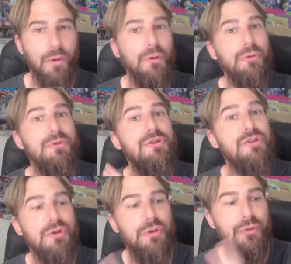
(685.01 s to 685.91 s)
allude to
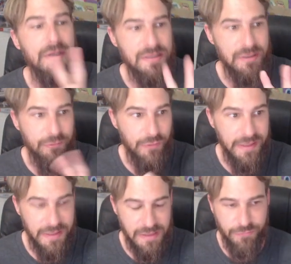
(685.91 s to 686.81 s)
two
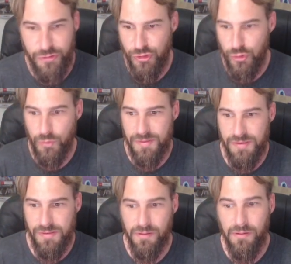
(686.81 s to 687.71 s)
different individuals.